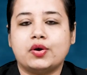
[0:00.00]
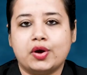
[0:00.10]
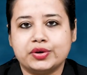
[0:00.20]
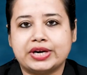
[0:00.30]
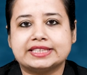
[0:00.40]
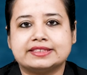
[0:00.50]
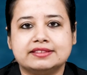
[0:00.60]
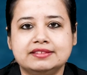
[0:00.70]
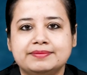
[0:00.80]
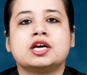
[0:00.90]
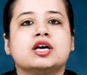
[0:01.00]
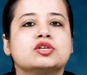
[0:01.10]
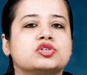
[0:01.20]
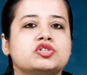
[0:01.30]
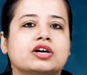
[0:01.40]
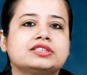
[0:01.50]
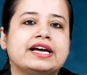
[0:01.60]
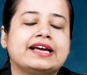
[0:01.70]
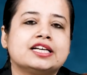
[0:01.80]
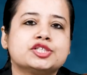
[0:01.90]
All right, sir. So, Dr.
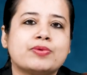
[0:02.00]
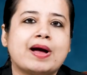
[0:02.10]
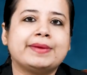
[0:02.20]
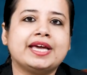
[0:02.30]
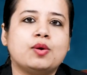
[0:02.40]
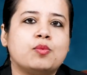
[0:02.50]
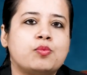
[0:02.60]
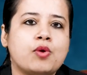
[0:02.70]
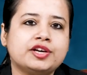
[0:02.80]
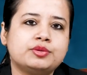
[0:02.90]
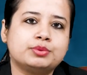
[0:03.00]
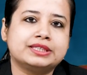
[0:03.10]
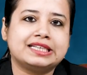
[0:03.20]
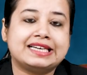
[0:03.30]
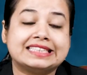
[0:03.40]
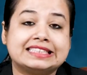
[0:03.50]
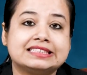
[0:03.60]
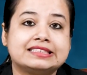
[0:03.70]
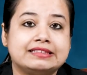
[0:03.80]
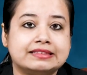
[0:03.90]
Ahilasamy, what were the
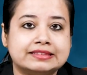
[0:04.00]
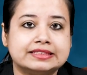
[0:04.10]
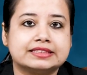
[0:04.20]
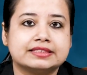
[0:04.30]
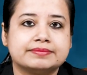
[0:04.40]
lessons learned?